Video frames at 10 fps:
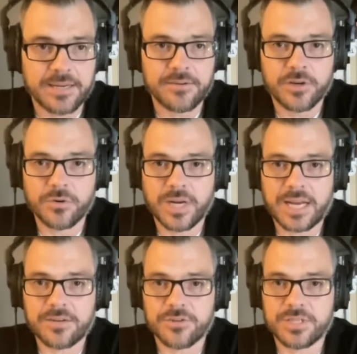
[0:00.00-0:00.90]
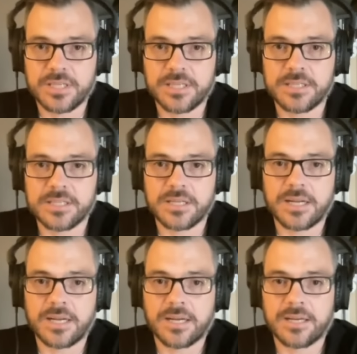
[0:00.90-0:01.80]
no casualties
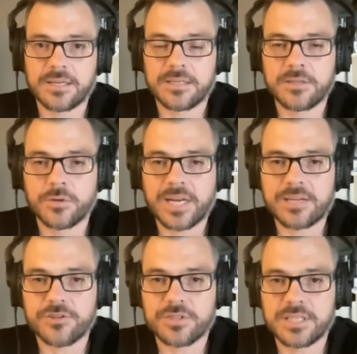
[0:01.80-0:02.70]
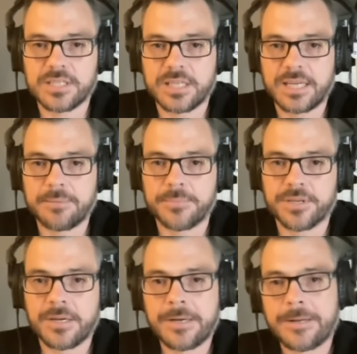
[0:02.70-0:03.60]
claimed.
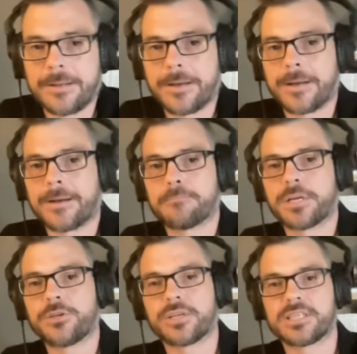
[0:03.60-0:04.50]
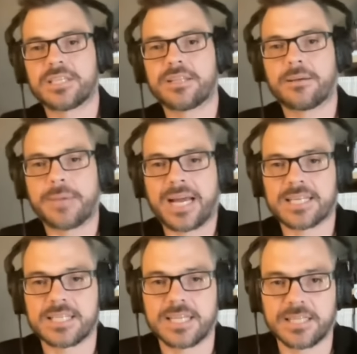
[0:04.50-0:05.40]
But you can see them
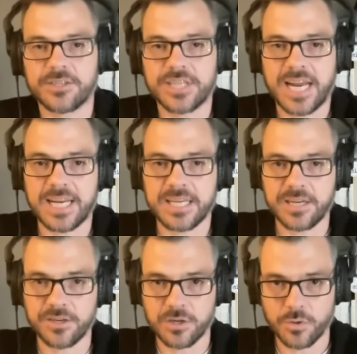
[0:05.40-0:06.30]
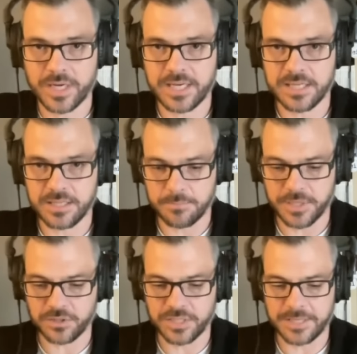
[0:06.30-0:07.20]
exiting their tank here, going into the
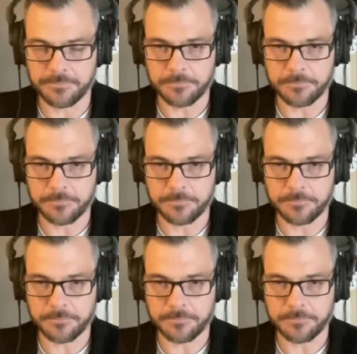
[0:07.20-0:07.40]
building,